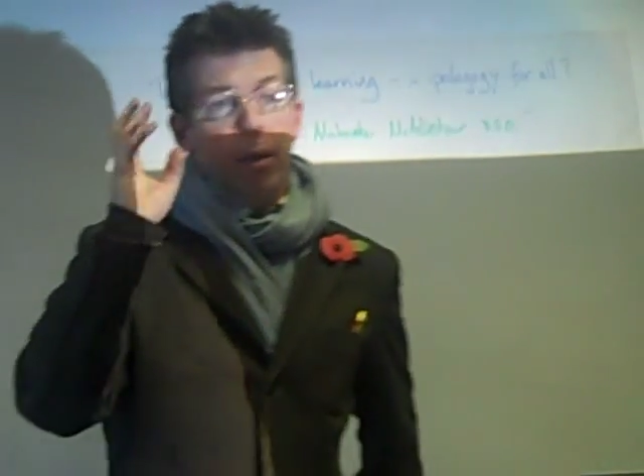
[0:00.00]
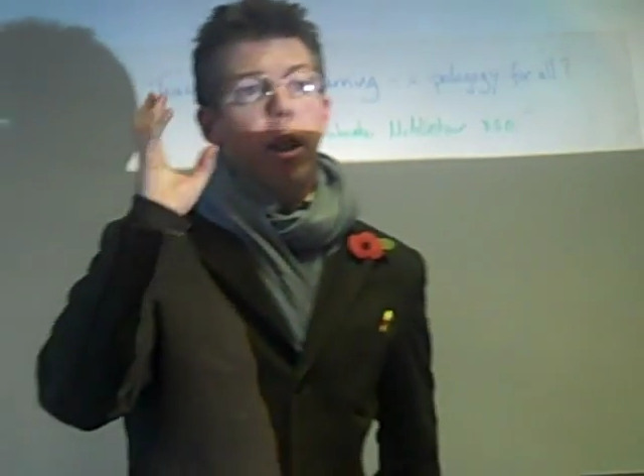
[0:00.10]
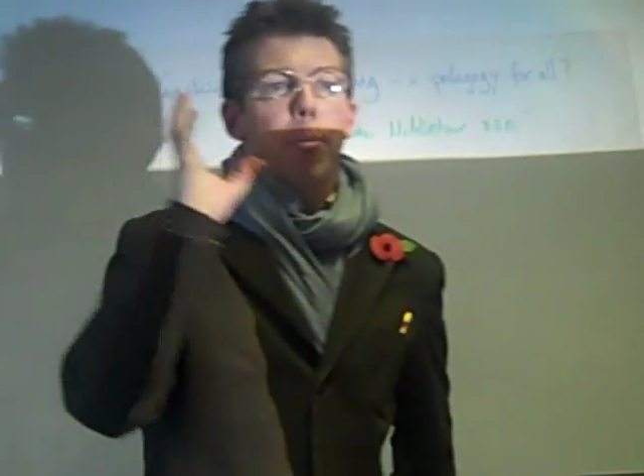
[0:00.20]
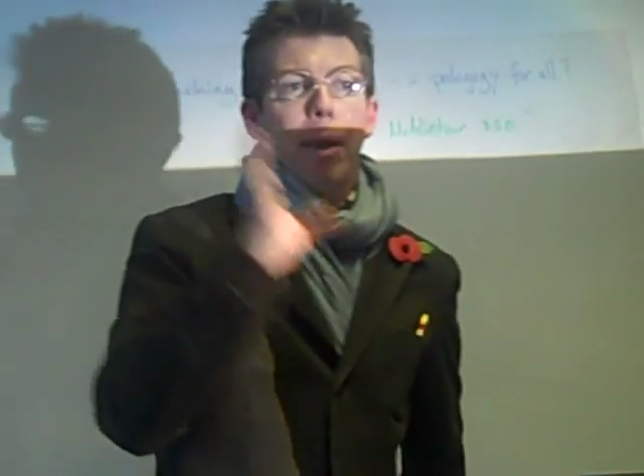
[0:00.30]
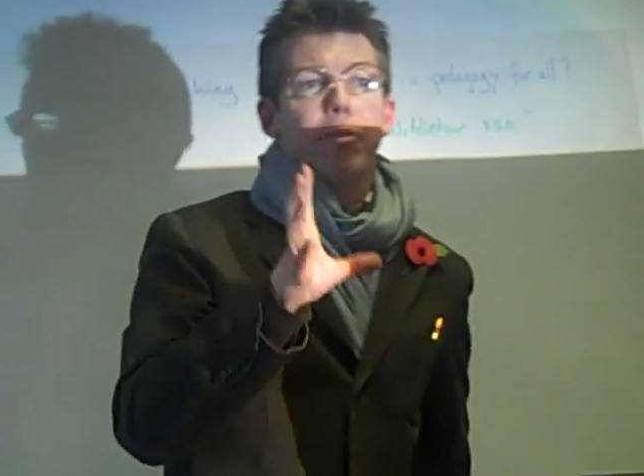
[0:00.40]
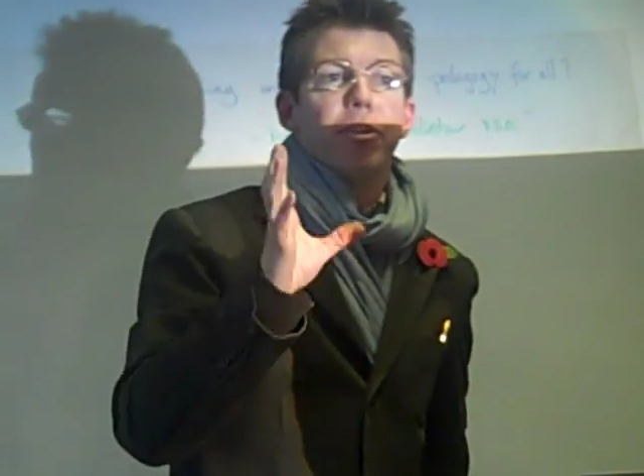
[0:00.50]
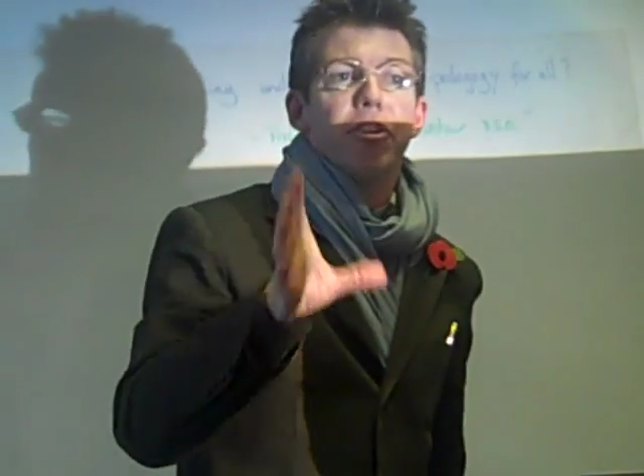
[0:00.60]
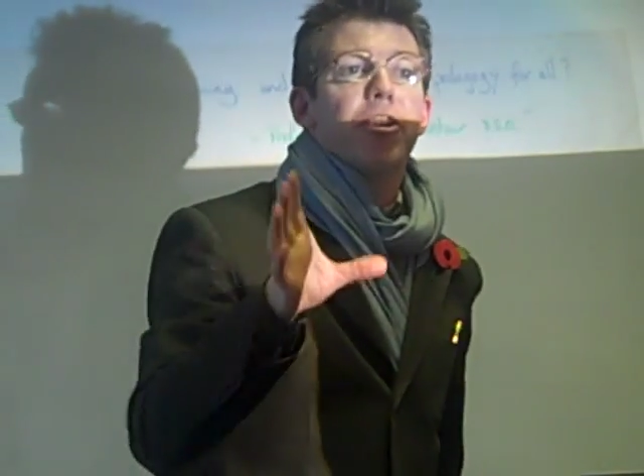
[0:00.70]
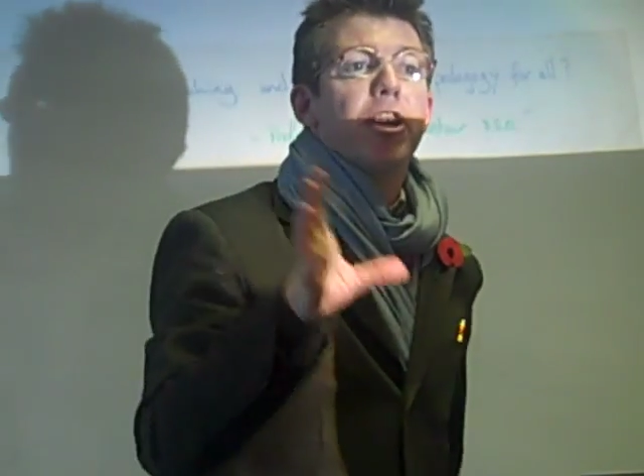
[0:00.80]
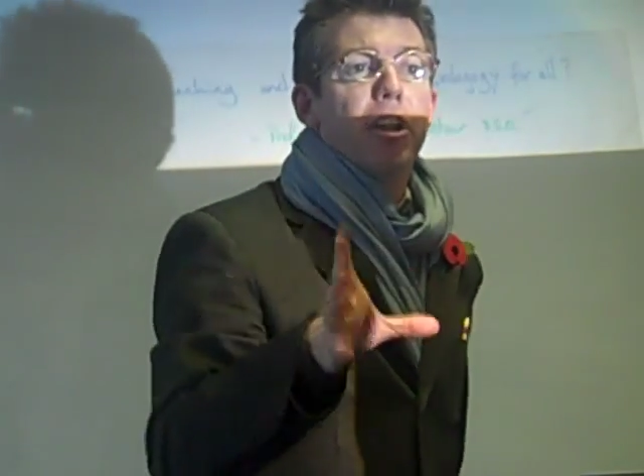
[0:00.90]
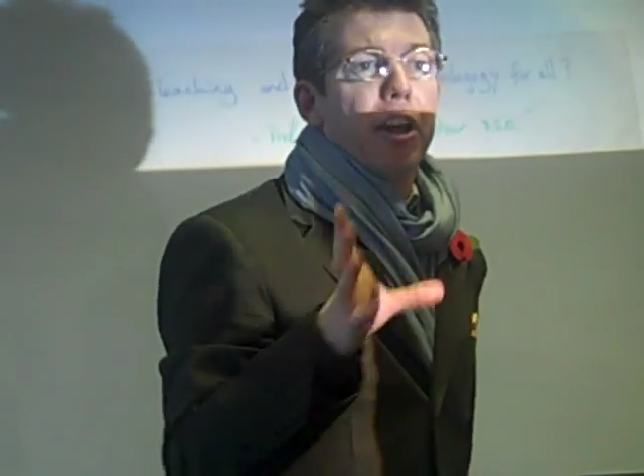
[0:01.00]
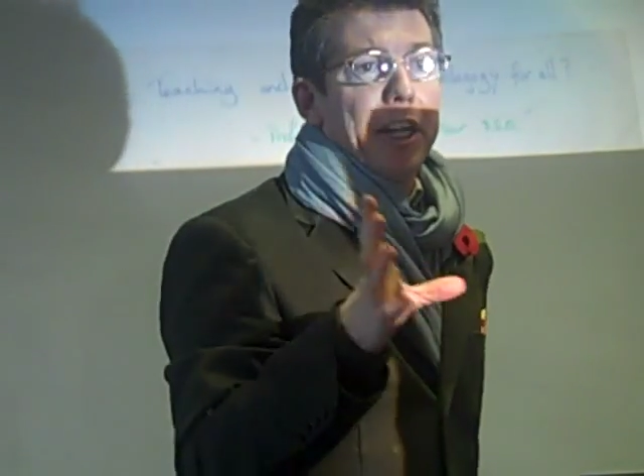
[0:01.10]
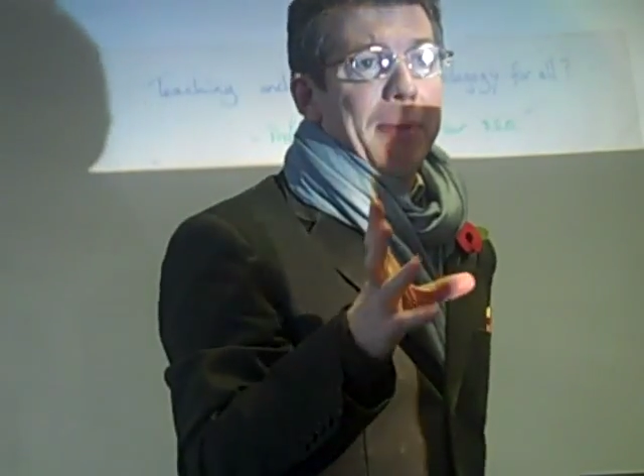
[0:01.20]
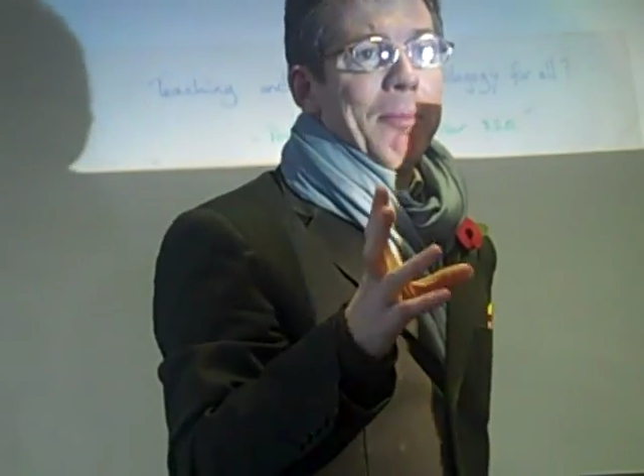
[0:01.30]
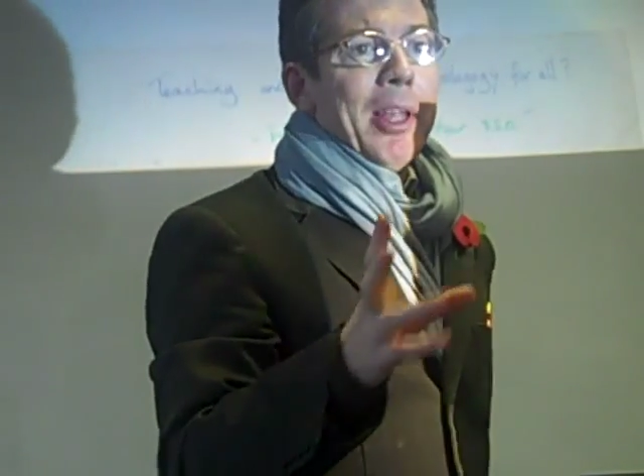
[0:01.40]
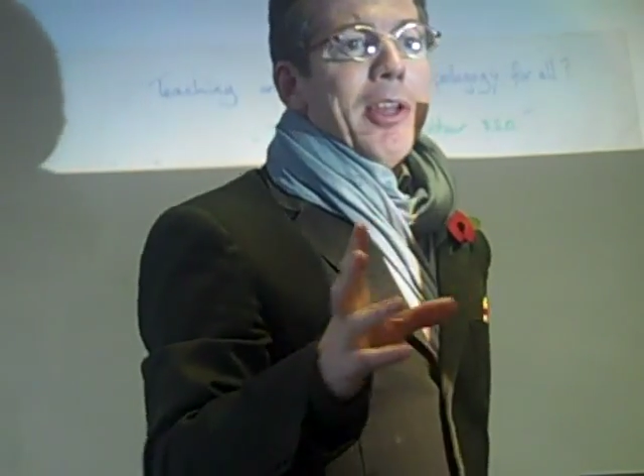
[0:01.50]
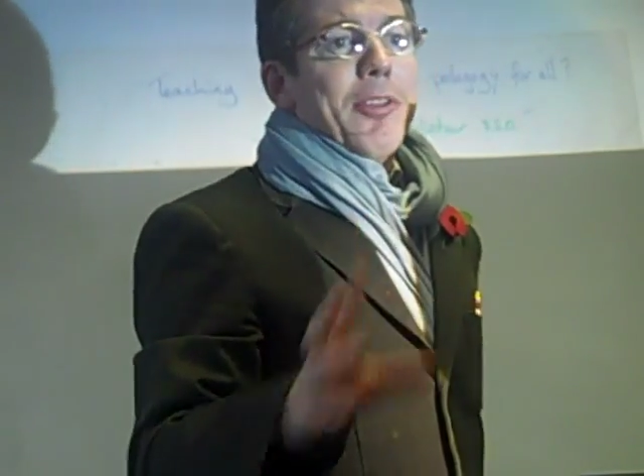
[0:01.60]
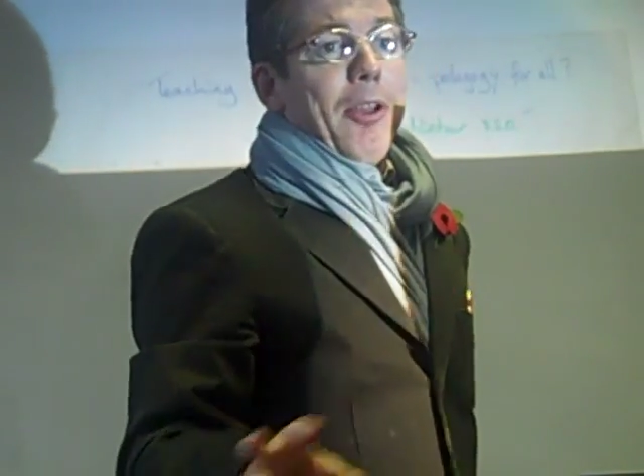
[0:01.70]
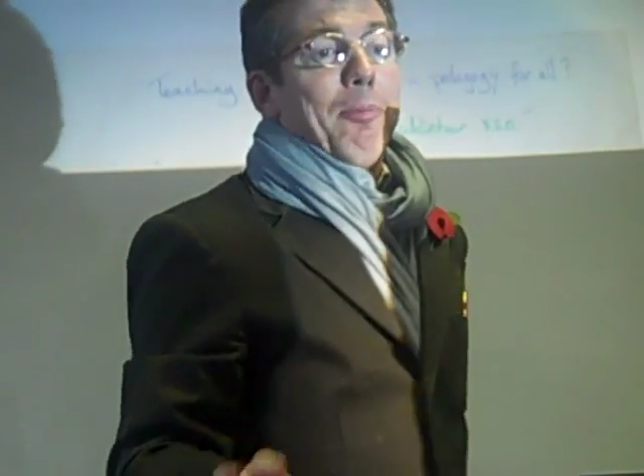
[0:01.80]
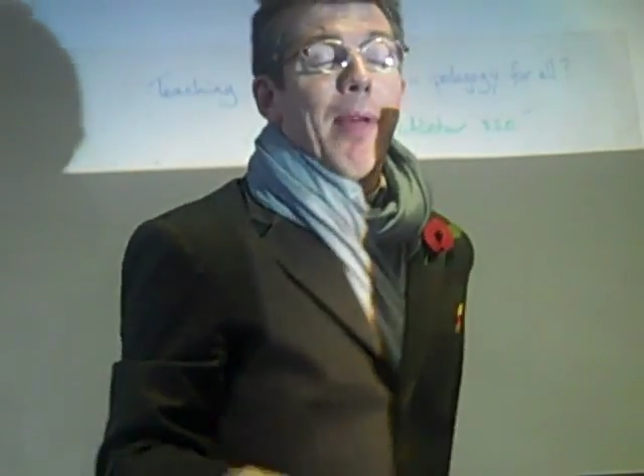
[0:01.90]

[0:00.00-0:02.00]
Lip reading: about teaching and learning. So,